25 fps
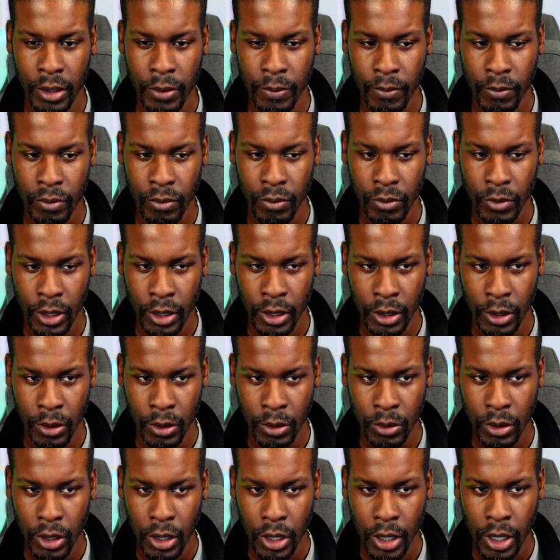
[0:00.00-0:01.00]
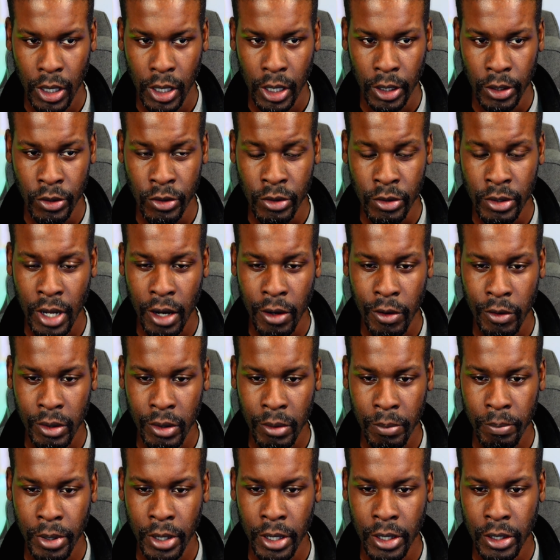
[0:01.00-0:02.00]
You know, you're not going to
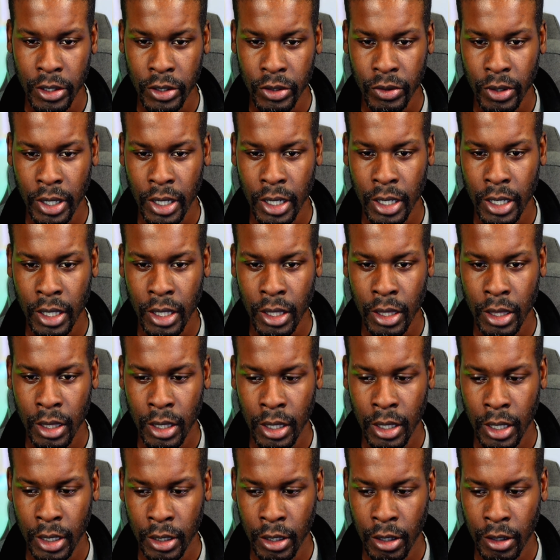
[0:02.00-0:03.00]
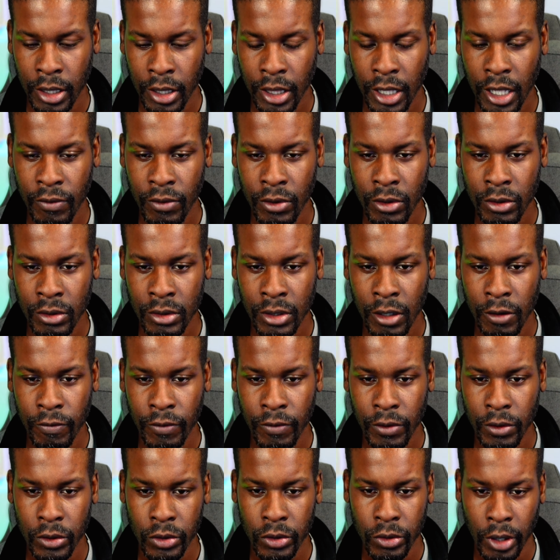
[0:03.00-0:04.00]
penetrate their levels of
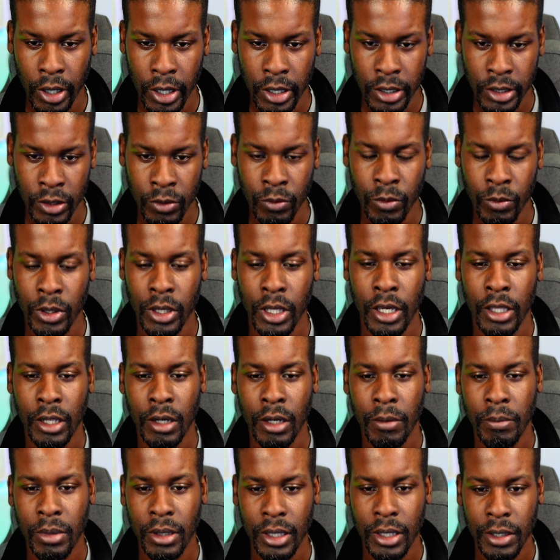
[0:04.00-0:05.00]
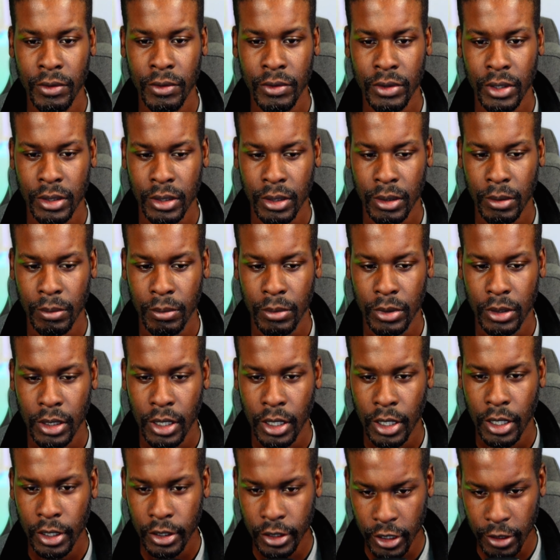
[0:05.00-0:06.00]
filtration within their belief systems
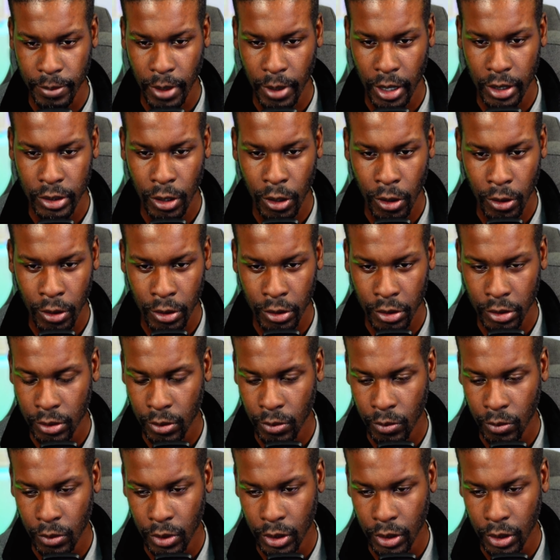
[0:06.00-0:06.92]
just by talking to someone.